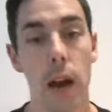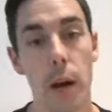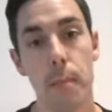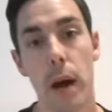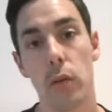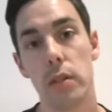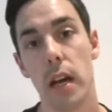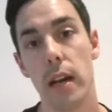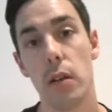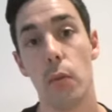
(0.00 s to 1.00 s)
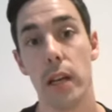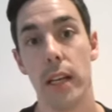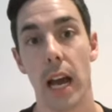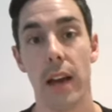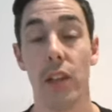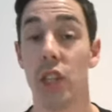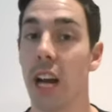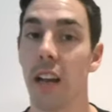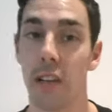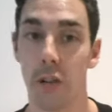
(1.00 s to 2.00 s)
At Beltane, we get the
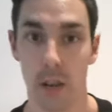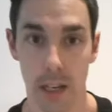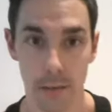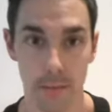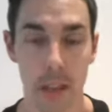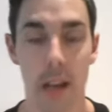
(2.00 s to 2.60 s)
Jack in the Green.